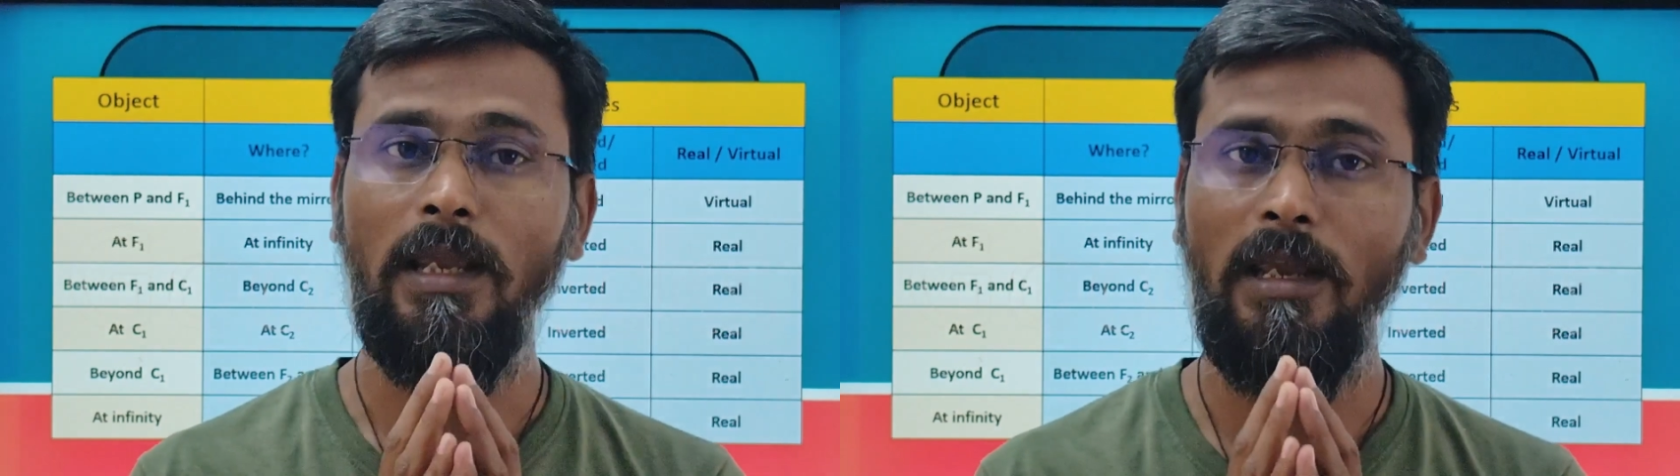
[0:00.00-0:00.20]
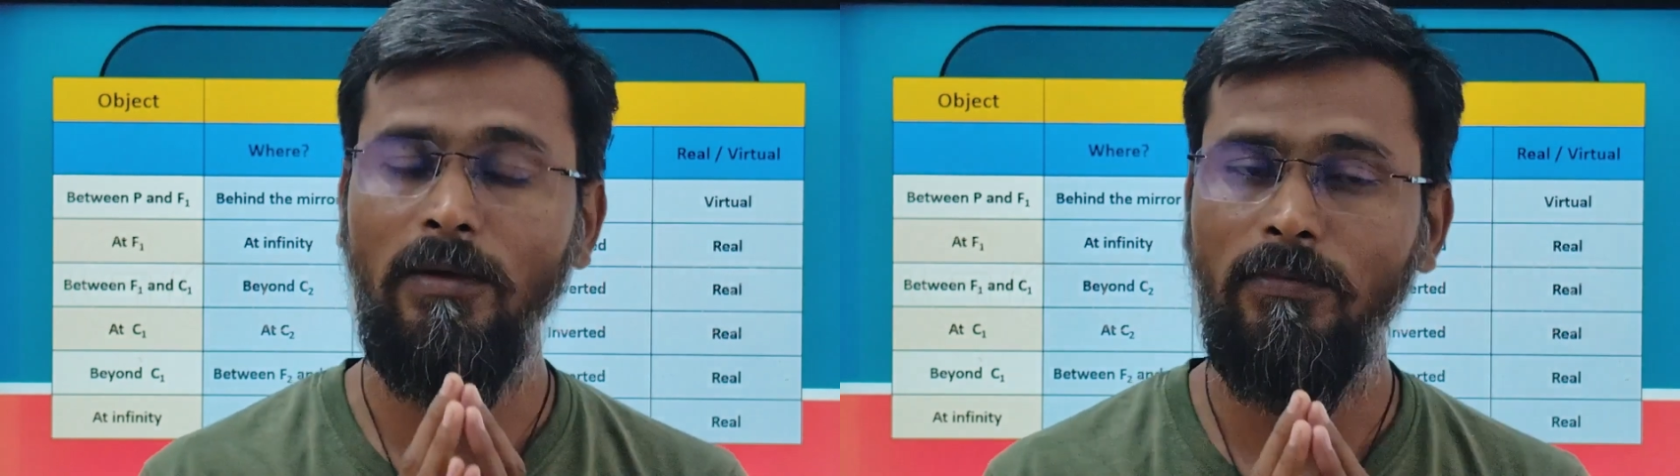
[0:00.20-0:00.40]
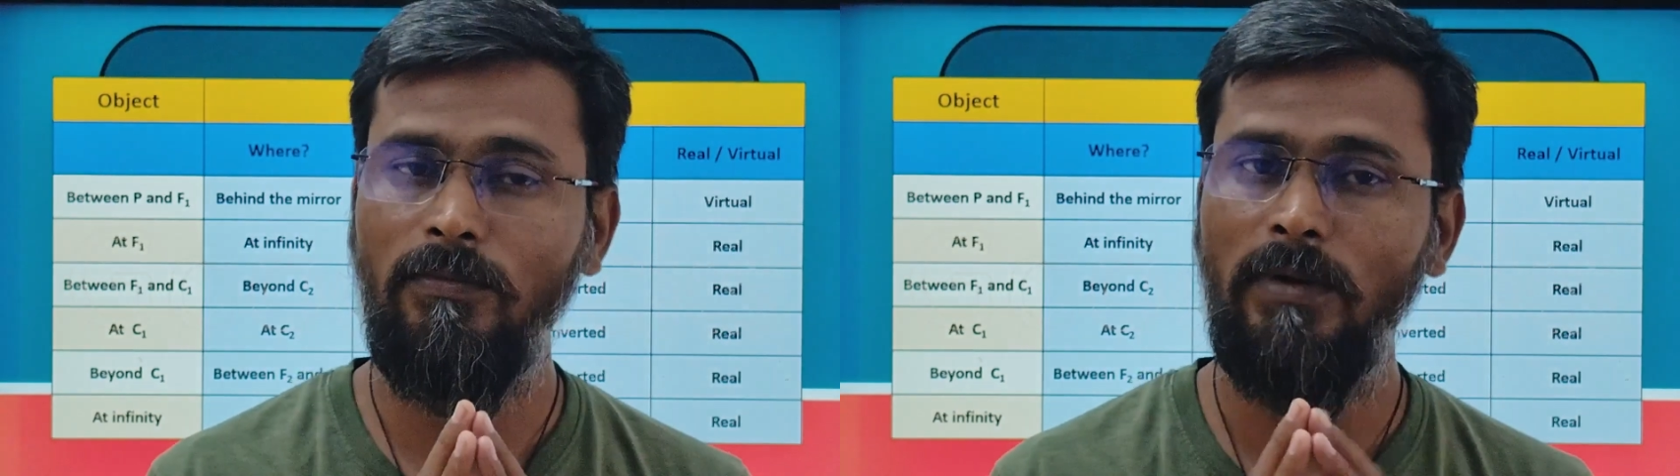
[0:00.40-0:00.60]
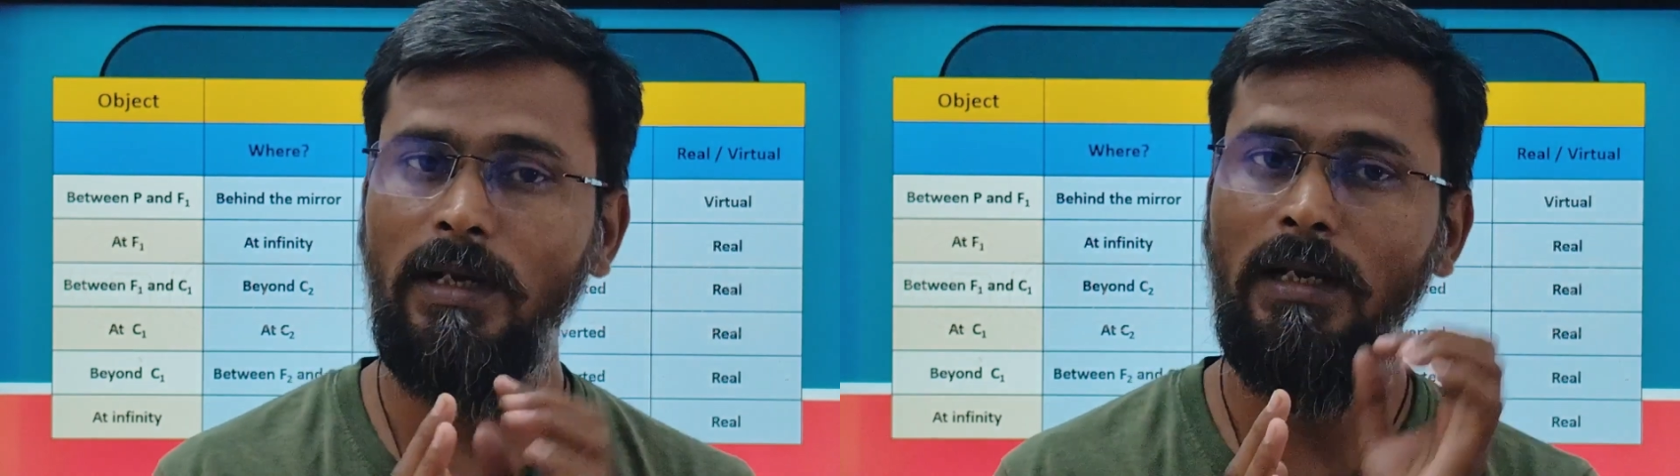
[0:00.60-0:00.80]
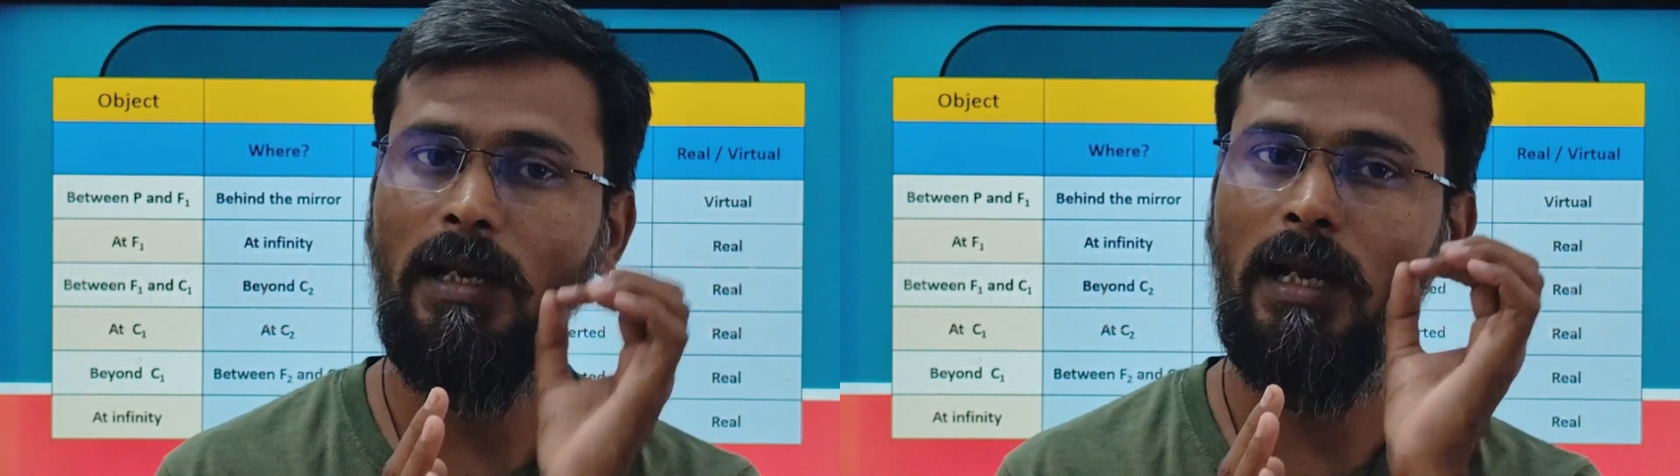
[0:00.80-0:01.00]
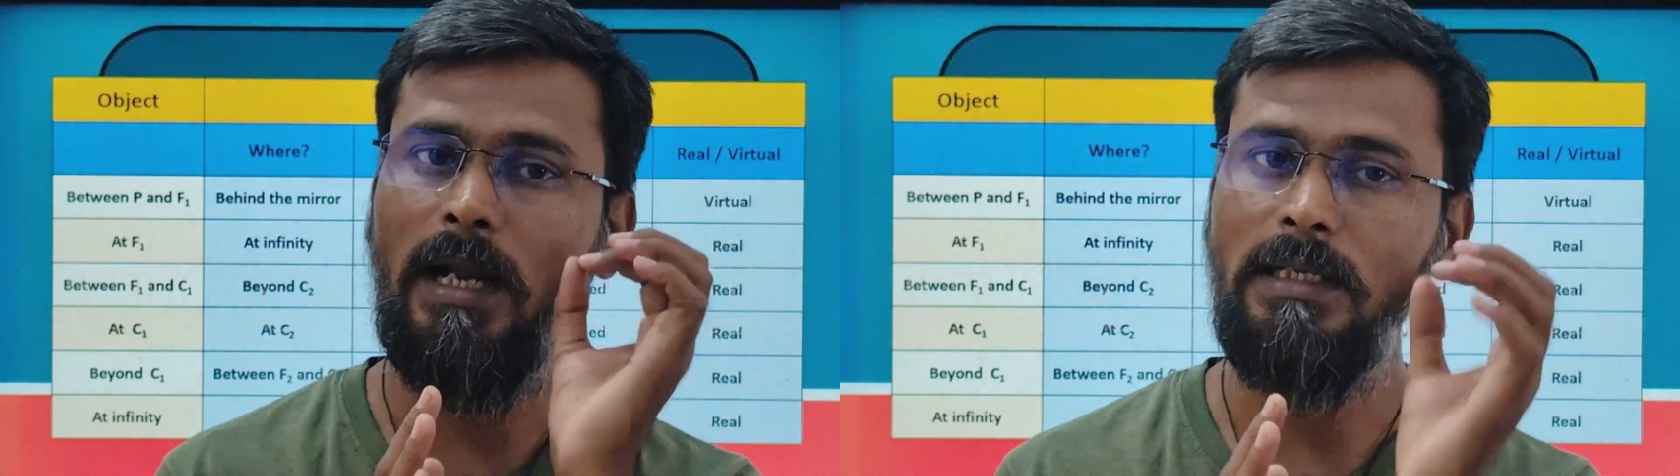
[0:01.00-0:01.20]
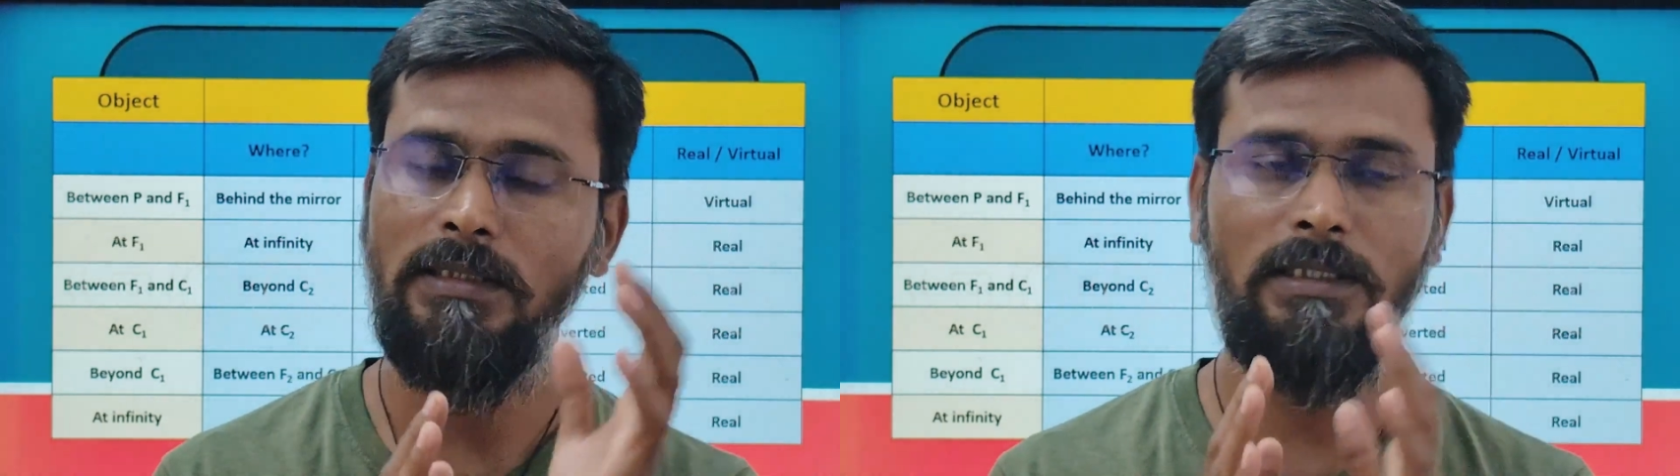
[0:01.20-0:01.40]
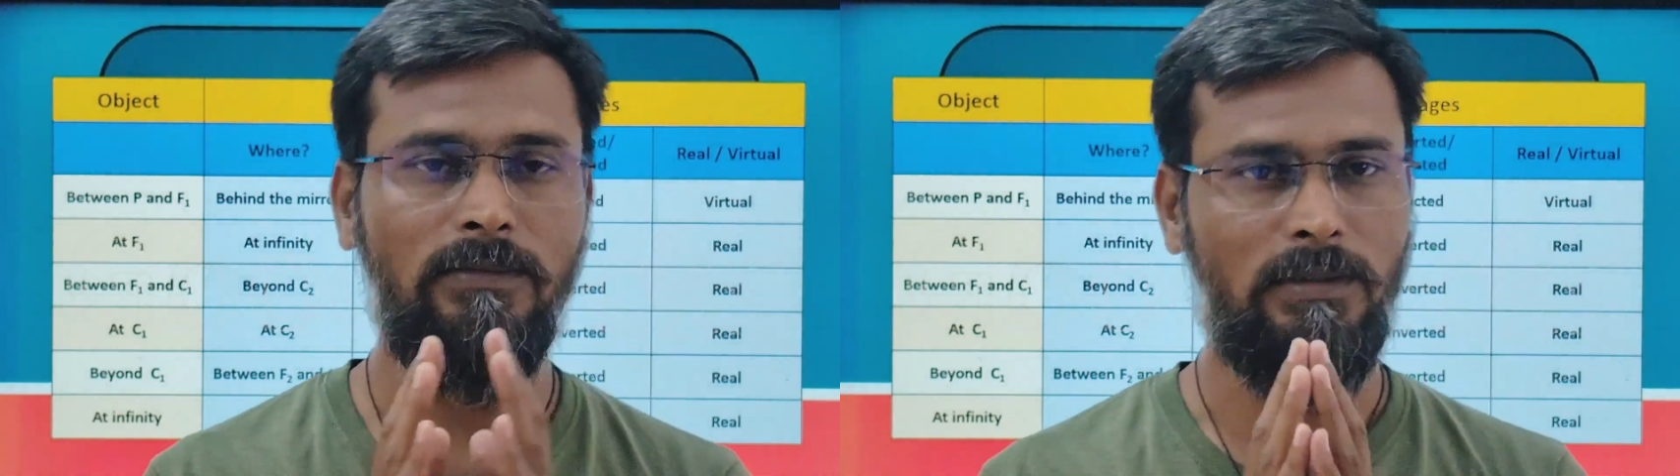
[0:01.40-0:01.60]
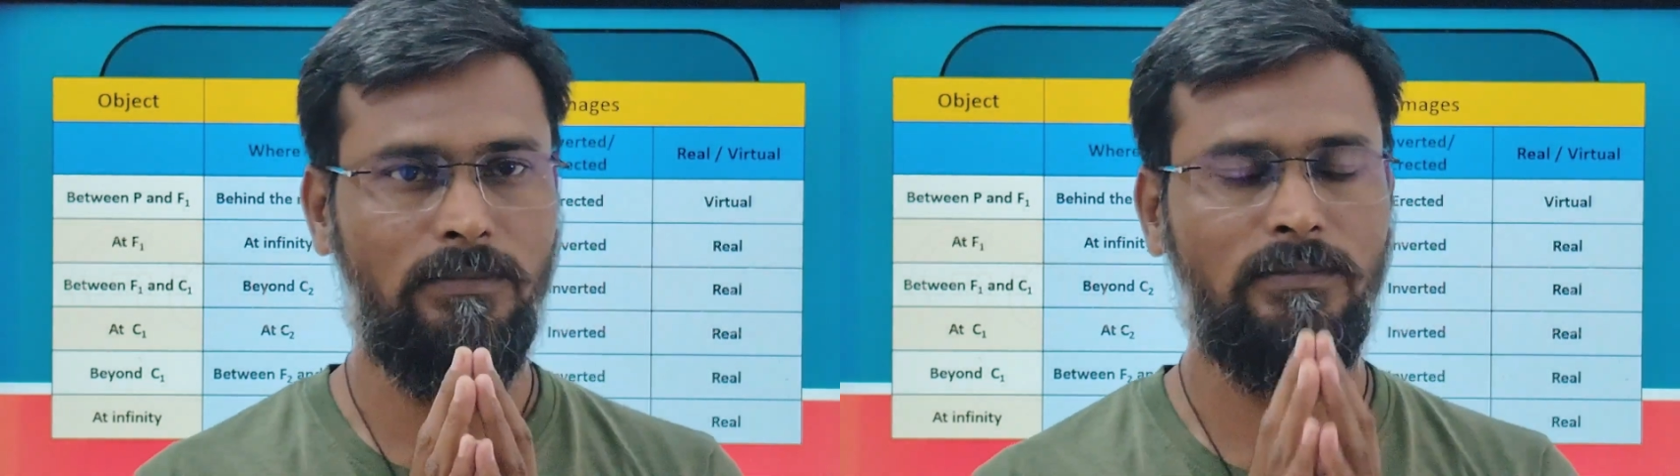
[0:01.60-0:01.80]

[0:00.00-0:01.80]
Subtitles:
F1 and C1.